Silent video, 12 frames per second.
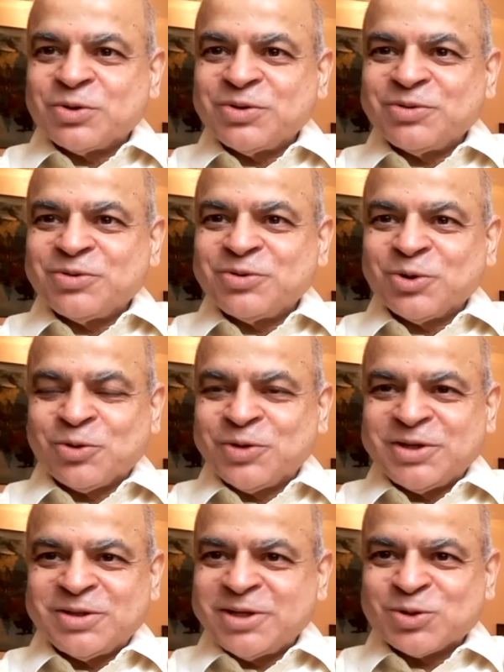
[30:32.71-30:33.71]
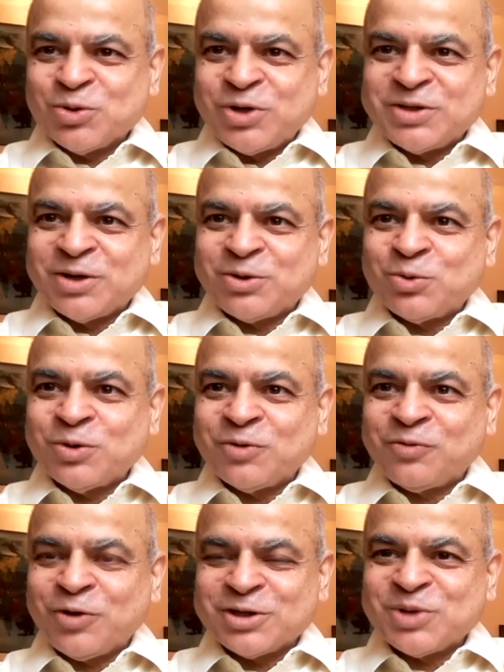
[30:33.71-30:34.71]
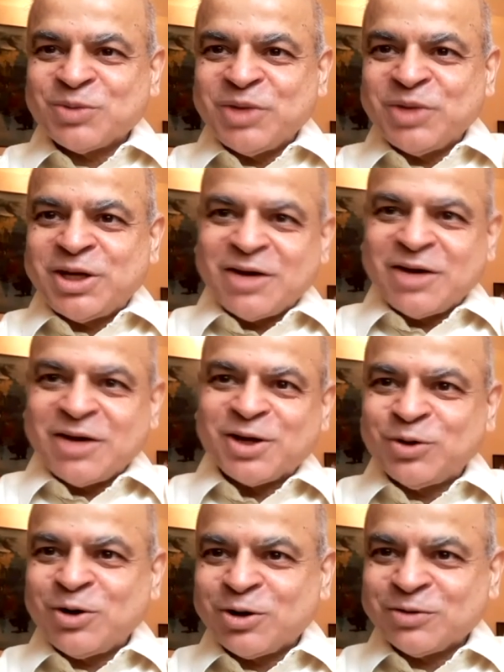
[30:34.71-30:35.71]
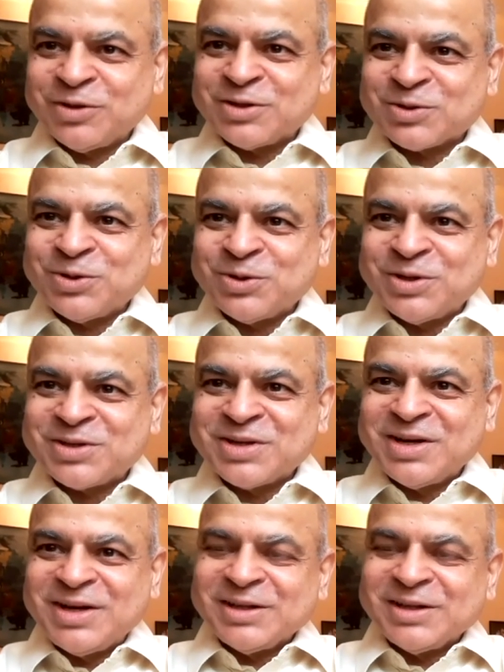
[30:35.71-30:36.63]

You don't know whether these stories are true or false, but media will give you a lot of these stories.